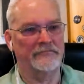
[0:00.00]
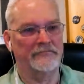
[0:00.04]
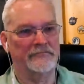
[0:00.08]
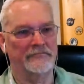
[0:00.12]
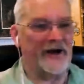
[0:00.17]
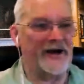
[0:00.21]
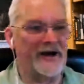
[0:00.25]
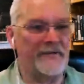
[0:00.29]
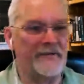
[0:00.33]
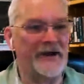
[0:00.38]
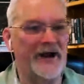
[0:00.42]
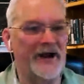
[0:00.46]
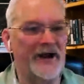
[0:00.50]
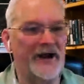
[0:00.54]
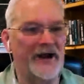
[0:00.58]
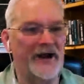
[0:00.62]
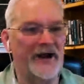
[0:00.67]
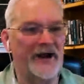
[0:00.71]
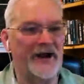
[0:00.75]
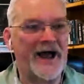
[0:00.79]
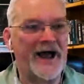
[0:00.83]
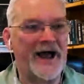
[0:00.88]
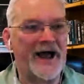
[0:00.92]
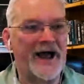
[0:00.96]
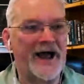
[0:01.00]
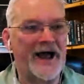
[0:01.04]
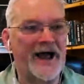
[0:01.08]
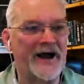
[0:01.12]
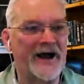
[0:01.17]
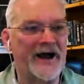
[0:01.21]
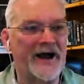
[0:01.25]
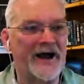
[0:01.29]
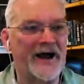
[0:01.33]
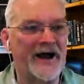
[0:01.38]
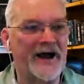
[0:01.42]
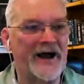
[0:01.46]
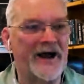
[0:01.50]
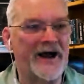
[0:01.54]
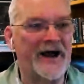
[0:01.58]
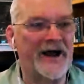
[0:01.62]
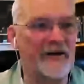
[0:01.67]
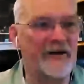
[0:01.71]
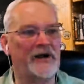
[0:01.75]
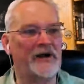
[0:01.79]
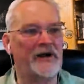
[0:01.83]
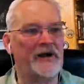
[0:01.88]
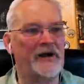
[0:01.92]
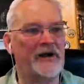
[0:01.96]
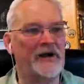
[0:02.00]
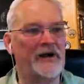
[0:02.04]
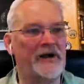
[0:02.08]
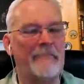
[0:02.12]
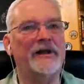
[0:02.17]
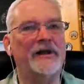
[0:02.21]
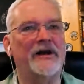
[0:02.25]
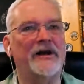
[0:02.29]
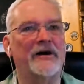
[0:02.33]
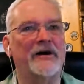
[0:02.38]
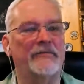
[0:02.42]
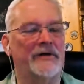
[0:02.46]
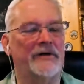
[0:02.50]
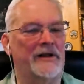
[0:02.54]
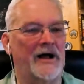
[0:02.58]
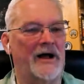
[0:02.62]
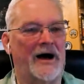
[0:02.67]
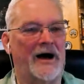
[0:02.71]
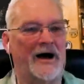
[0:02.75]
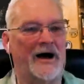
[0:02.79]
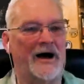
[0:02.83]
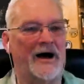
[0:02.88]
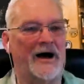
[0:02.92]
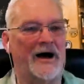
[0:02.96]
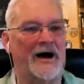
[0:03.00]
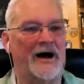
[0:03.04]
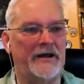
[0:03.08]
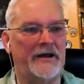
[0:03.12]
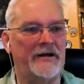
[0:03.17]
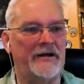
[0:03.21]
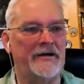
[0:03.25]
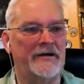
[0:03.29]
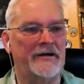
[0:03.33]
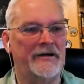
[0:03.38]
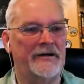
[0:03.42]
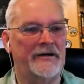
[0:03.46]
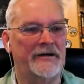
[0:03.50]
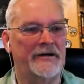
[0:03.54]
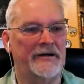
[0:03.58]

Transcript: Right. I mean, I had a bunch of applicable IP.